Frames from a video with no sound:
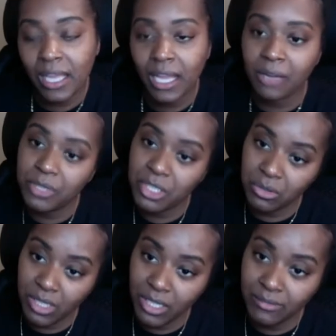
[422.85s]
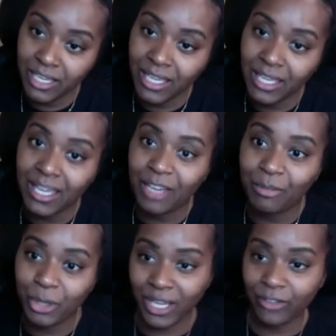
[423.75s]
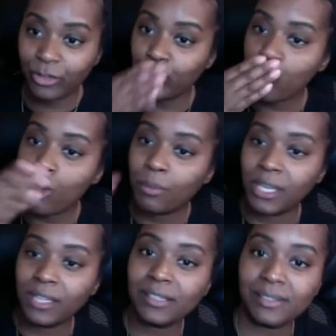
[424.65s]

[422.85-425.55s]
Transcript: I wish you love, light, and more life. Peace.